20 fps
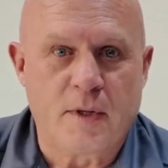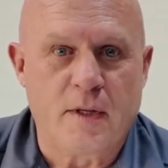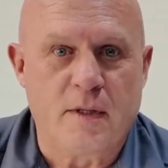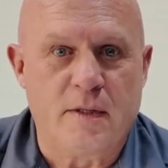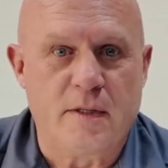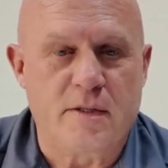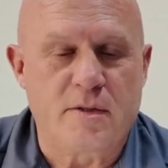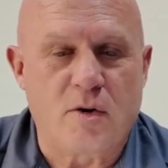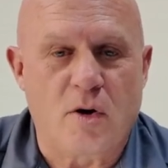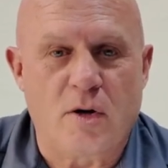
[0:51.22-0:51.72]

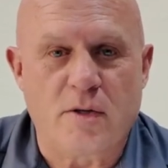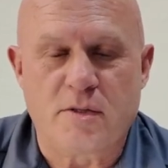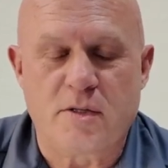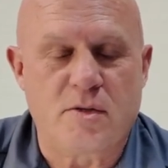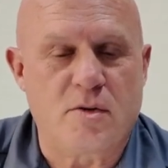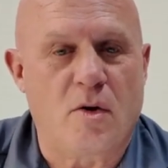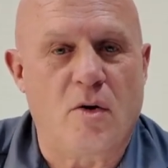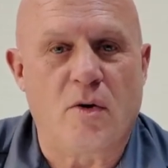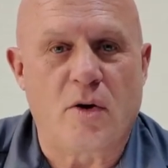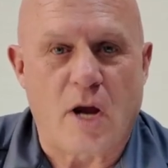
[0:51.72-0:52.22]
This
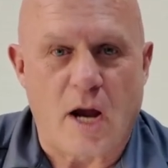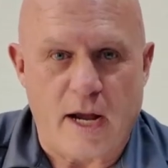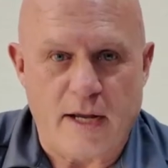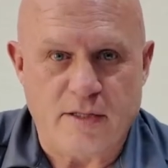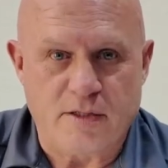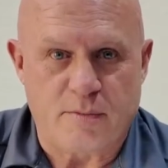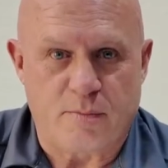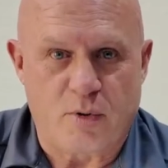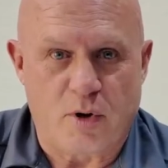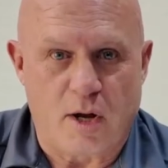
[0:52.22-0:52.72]
causes all
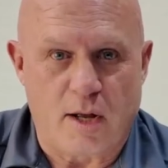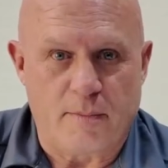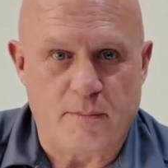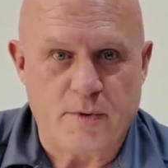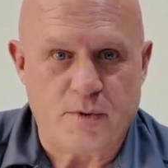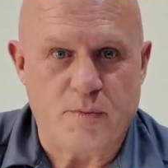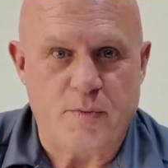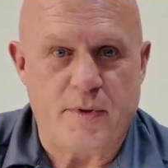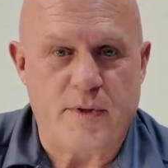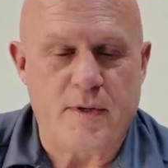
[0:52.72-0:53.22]
kinds of
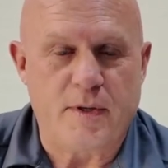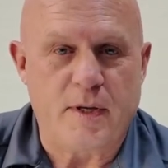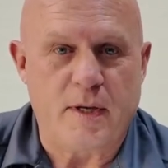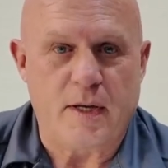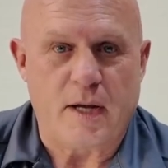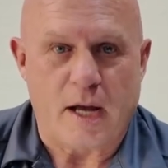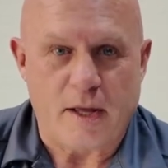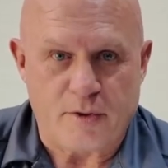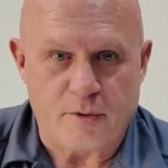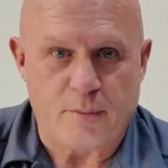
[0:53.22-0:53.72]
problems with
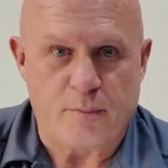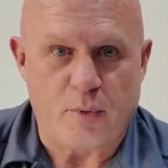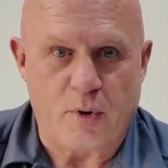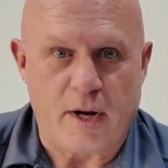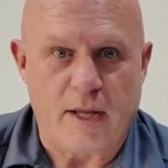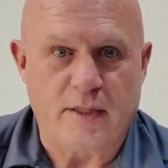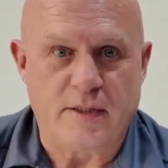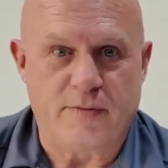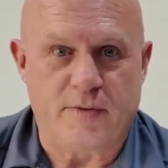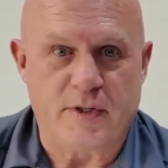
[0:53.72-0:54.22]
other
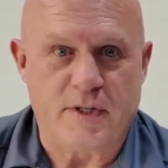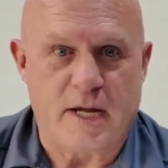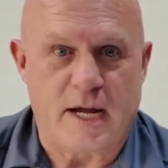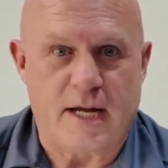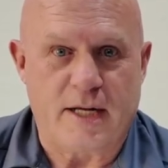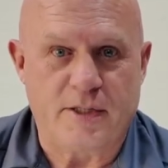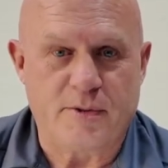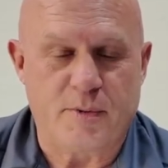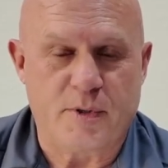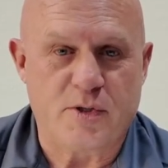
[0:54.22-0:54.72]
brands of
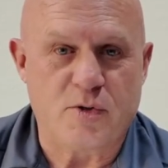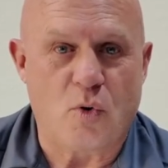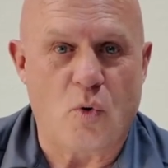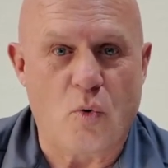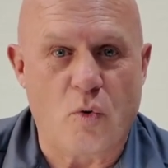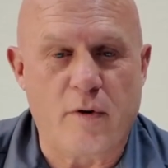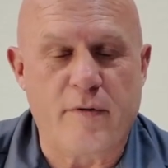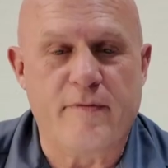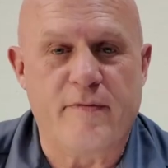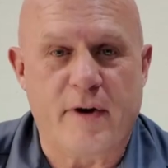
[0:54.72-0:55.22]
attachments,
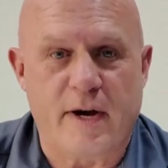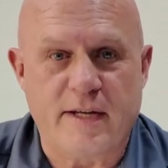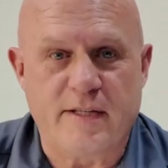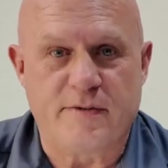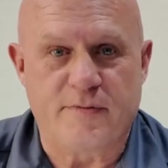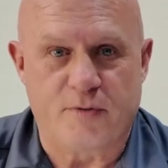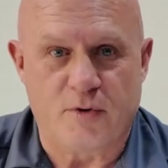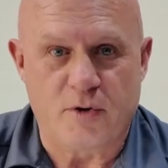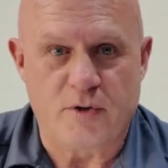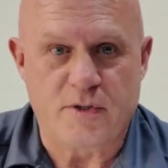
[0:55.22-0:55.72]
or
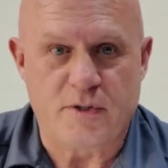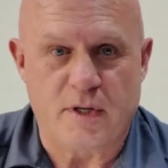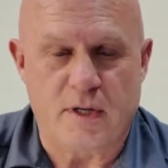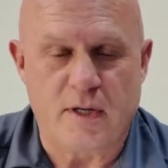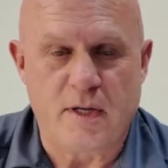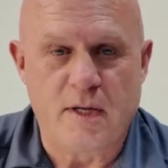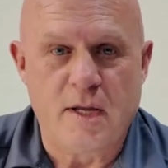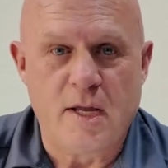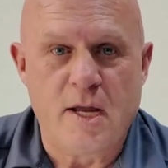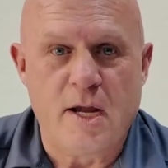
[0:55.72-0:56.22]
vice
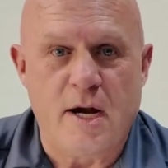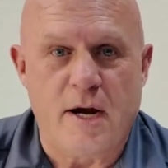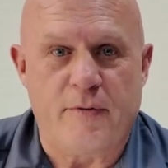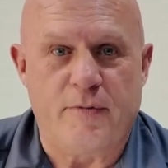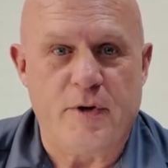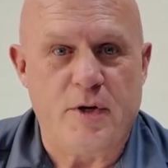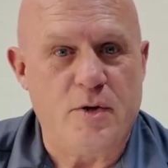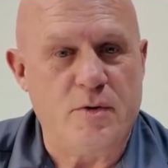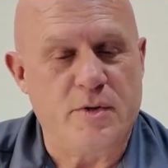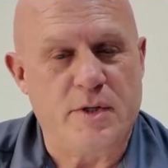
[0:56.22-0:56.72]
versa. If
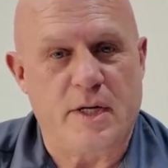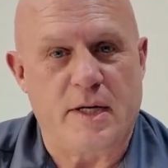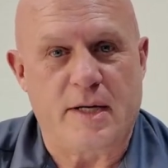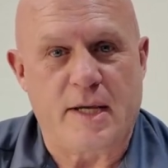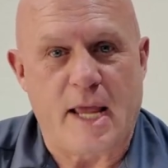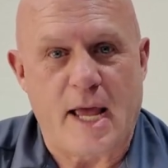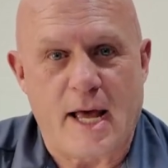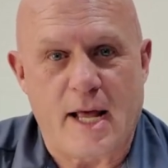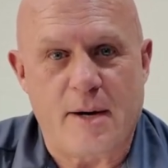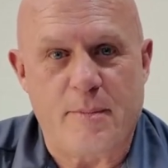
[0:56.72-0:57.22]
you're using a
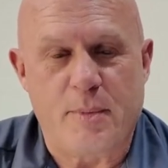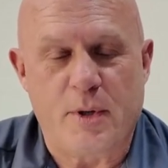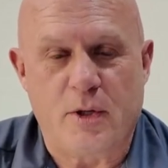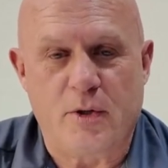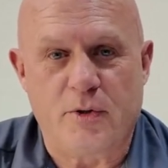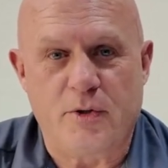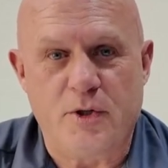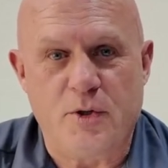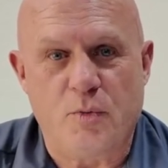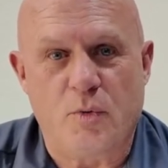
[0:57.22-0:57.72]

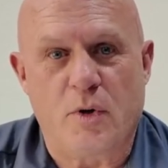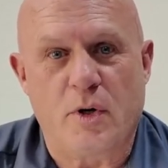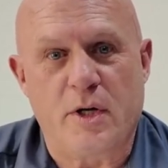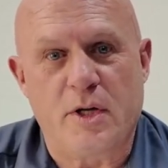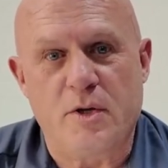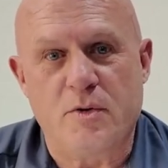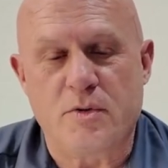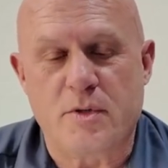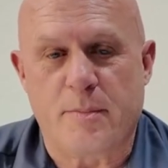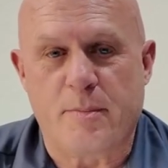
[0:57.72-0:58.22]
Caterpillar and you want
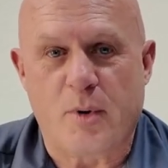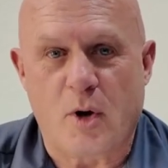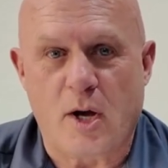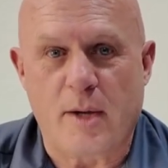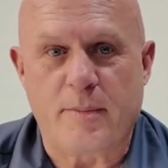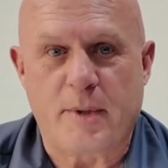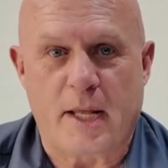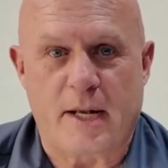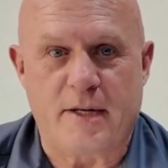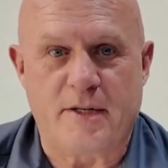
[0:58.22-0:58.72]
to use a
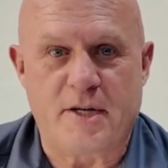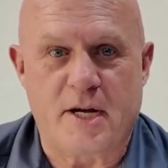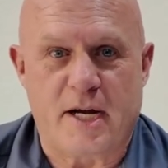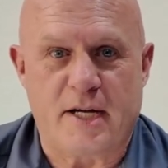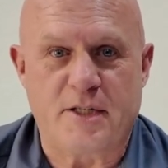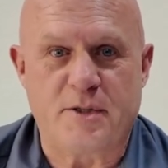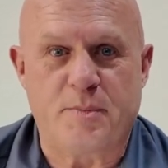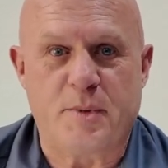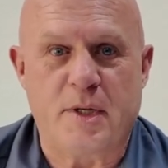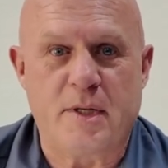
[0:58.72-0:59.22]
Bobcat
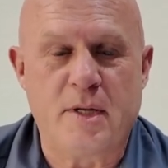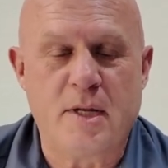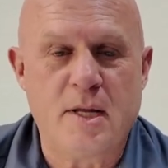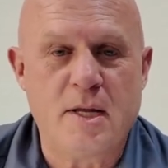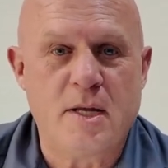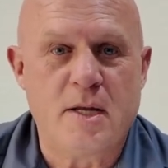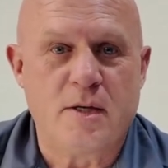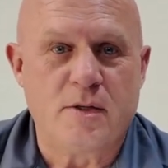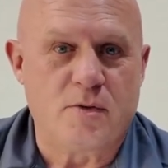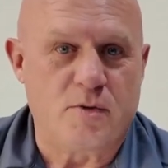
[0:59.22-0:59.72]
attachment,
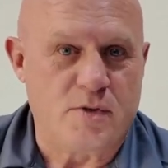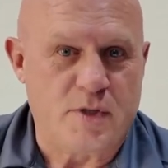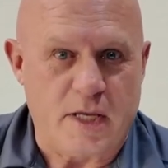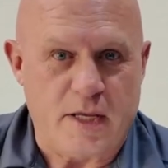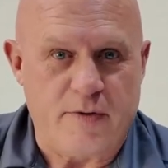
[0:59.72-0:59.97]
so say